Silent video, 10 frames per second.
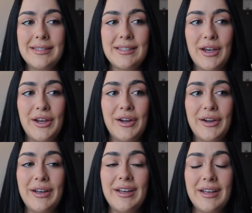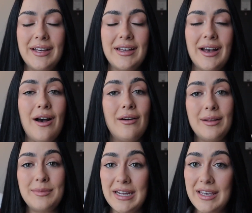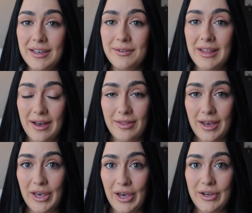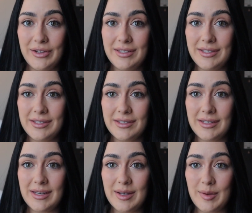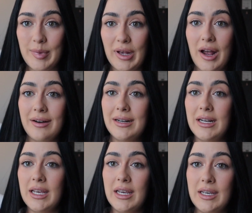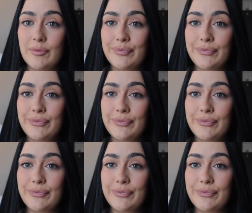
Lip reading: So I'll update you with how that goes. But currently,